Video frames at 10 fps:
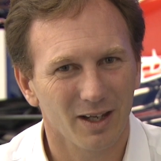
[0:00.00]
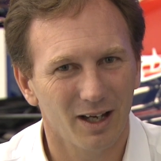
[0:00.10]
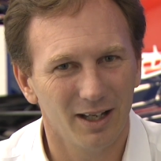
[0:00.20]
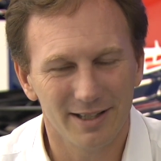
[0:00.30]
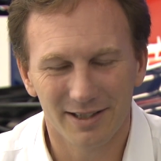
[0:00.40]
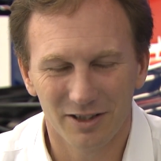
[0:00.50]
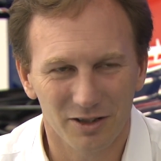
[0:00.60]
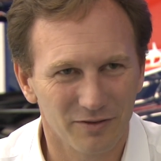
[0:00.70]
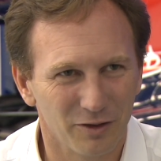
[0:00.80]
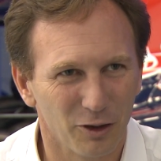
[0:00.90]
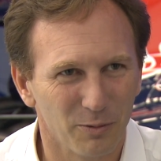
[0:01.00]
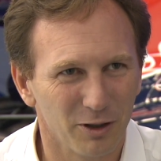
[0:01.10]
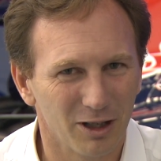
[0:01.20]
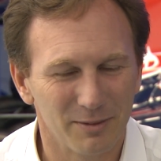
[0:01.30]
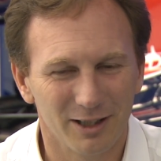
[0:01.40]
It's just
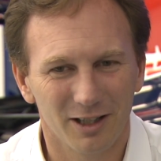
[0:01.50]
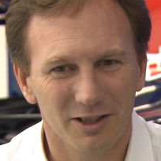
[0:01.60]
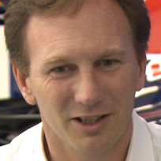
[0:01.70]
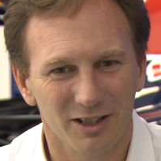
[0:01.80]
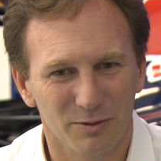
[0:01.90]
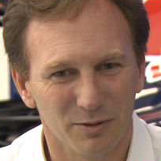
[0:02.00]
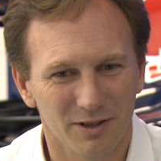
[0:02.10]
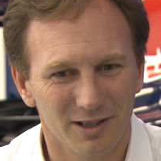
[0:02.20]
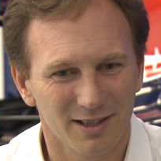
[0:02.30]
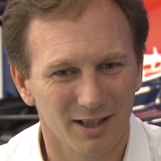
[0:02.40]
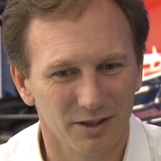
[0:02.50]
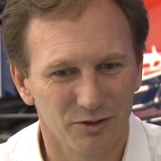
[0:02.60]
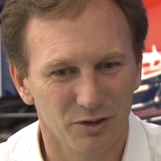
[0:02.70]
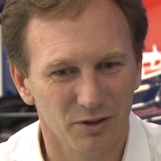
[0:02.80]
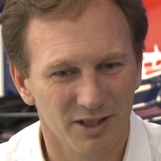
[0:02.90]
phenomenal. I mean, last year was
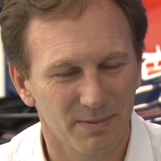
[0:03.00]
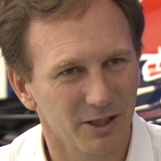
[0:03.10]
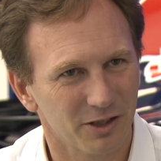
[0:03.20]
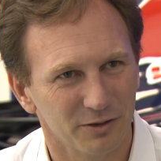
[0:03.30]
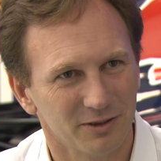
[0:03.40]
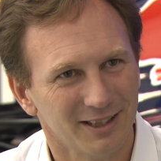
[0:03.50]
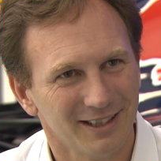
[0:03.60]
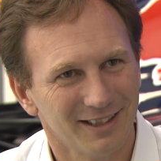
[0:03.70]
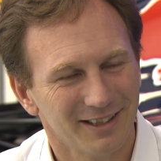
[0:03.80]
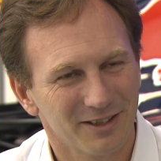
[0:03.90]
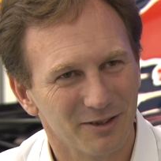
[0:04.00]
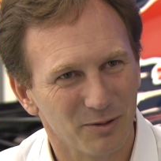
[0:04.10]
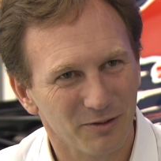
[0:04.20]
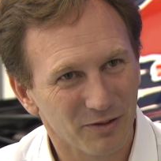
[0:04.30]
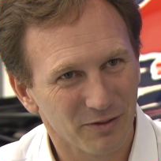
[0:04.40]
truly special to
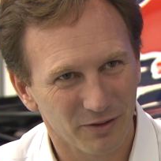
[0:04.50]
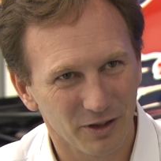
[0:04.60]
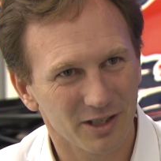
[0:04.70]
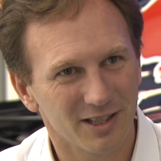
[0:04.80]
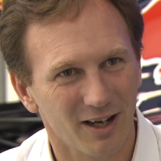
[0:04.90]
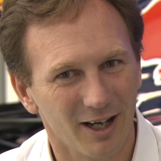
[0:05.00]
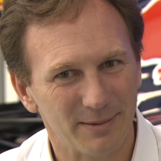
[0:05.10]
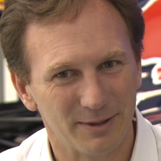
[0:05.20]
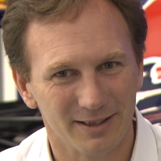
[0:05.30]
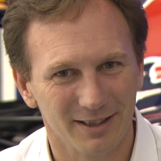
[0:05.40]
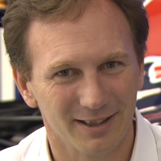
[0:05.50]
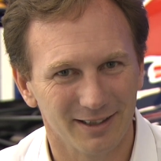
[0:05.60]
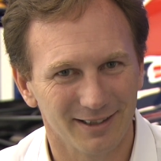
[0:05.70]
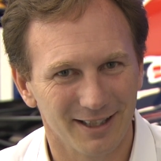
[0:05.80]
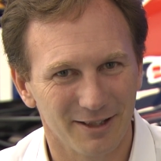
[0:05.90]
do it for the first time
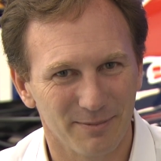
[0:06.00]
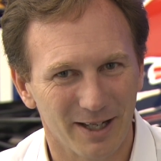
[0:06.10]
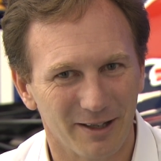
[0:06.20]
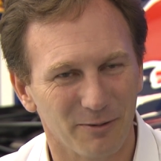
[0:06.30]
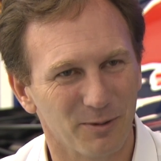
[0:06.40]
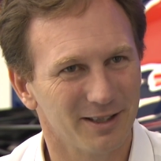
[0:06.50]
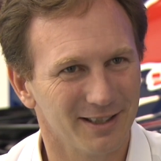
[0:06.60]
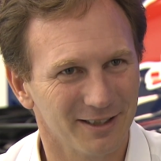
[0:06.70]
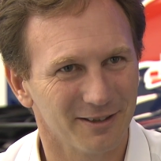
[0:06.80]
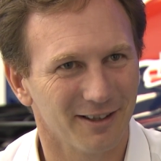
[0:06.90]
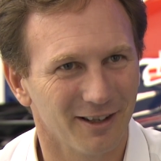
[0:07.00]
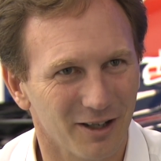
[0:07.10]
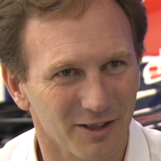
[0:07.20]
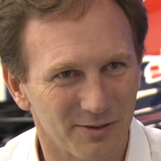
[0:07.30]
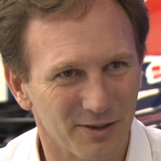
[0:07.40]
and in the manner that we did at the
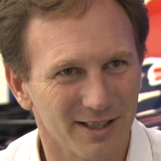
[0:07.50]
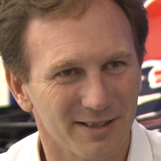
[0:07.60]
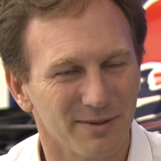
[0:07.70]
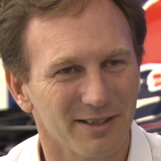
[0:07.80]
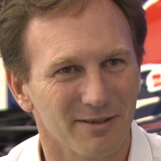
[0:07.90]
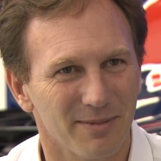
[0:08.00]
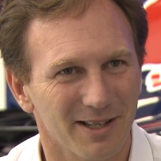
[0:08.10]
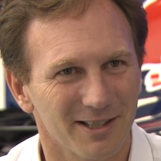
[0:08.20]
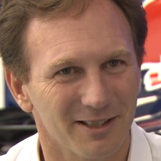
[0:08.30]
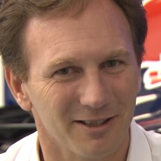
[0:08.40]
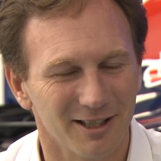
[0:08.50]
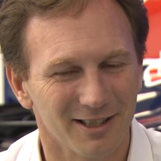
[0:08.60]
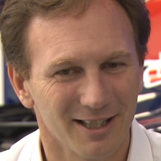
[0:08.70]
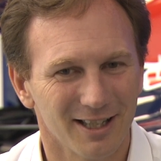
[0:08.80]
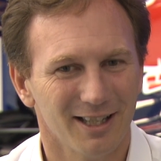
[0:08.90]
last race with Sebastian.
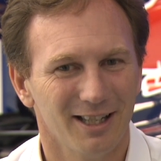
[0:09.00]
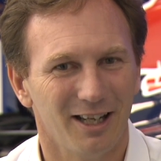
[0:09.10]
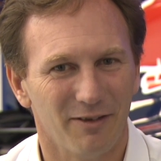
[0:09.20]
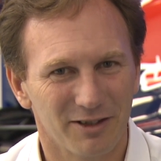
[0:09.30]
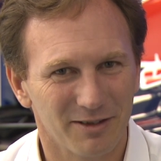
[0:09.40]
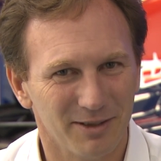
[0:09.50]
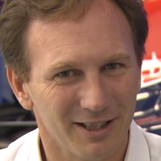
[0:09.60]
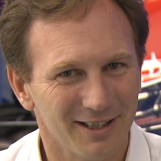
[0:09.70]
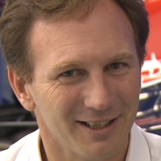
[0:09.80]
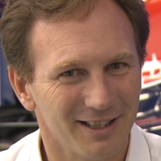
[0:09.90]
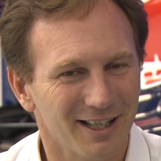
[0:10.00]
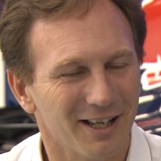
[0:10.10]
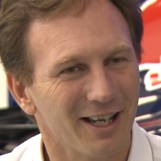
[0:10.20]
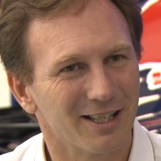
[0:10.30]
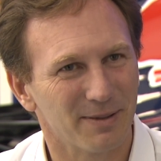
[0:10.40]
And inevitably the
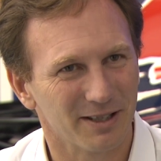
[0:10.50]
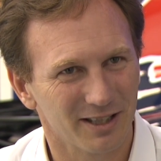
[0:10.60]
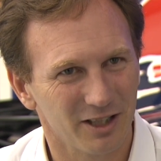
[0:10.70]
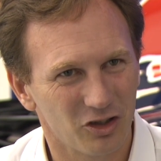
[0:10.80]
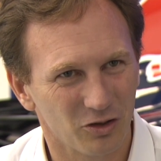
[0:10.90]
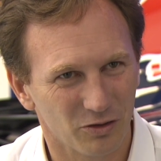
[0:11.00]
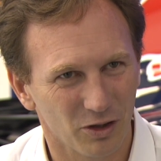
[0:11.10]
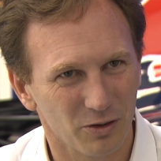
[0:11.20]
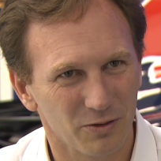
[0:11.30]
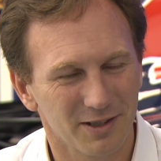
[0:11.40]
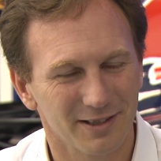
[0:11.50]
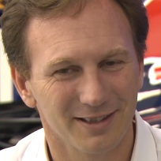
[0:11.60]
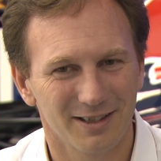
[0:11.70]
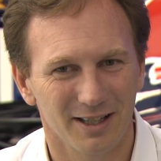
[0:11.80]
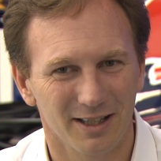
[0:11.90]
expectation grows,
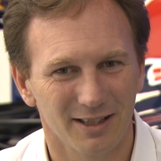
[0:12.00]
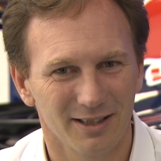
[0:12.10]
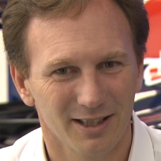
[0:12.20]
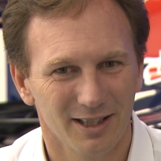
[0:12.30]
and to